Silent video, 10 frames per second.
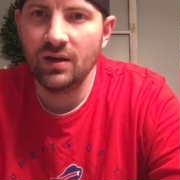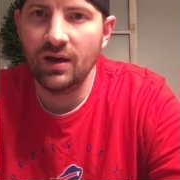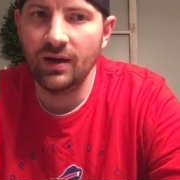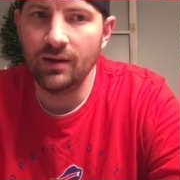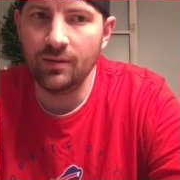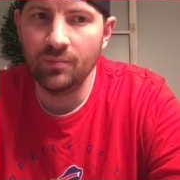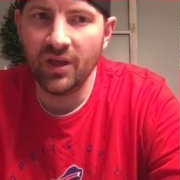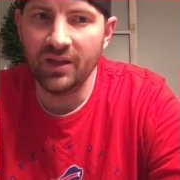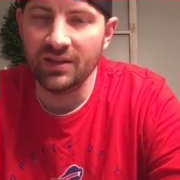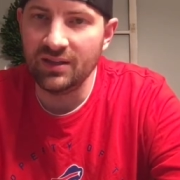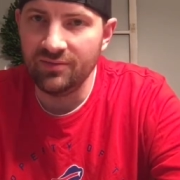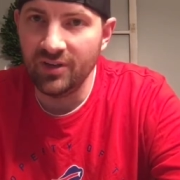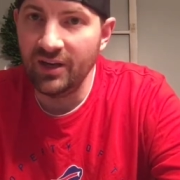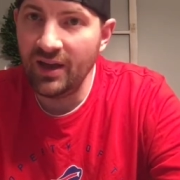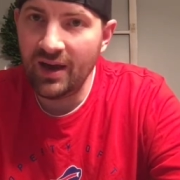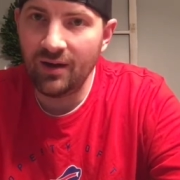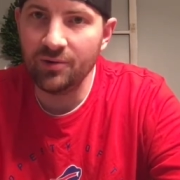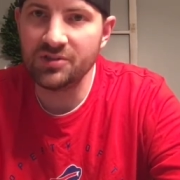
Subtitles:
And even now,